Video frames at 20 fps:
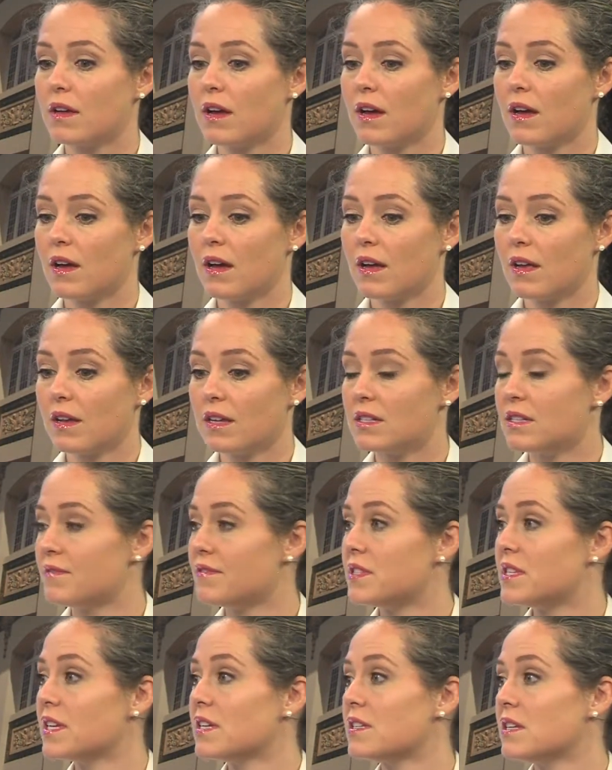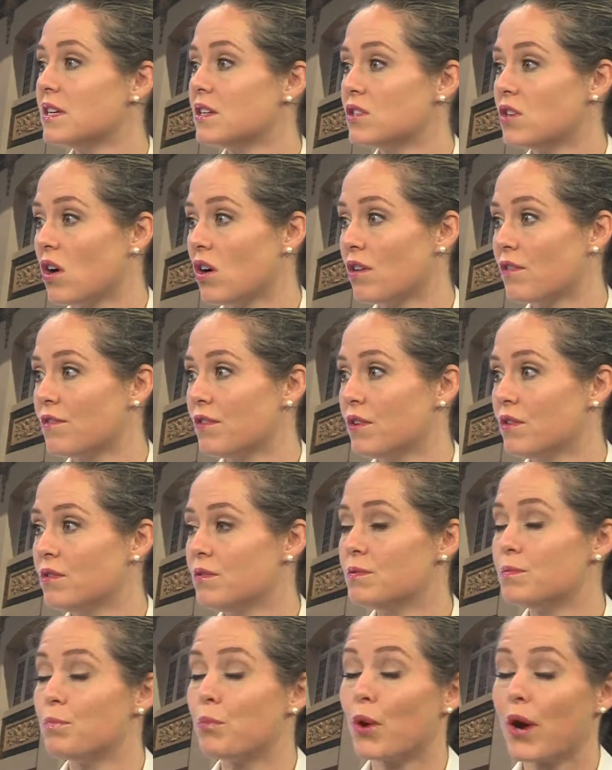a list of 16 dog
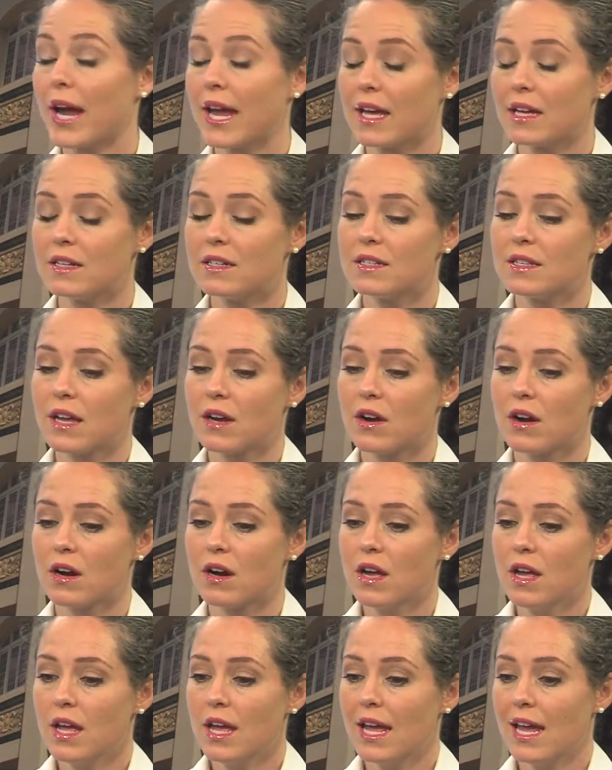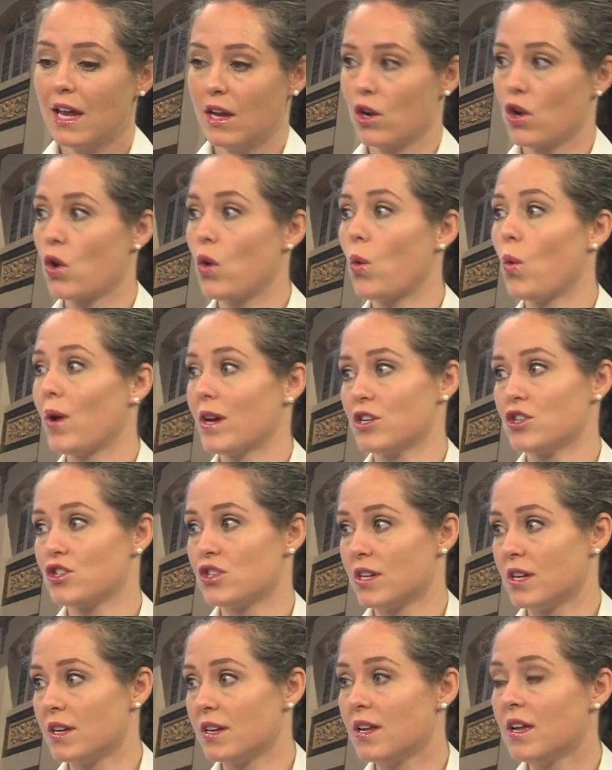food brands that are in
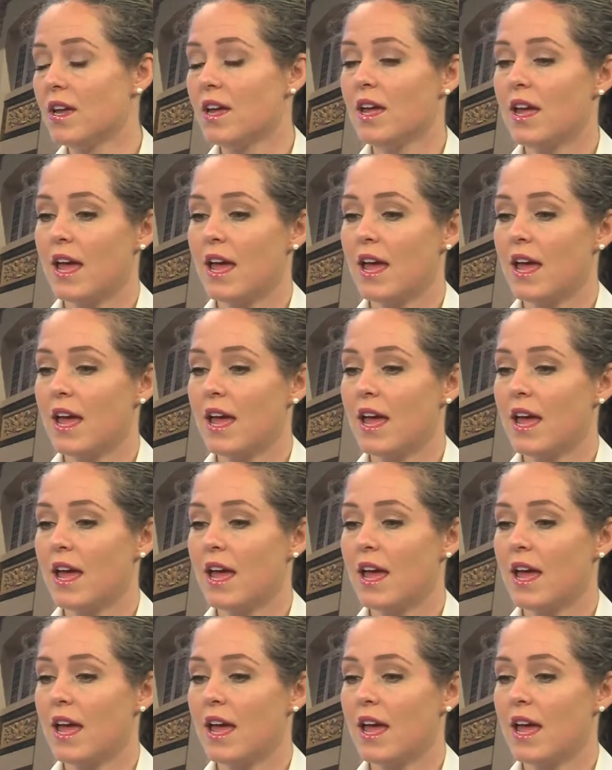question,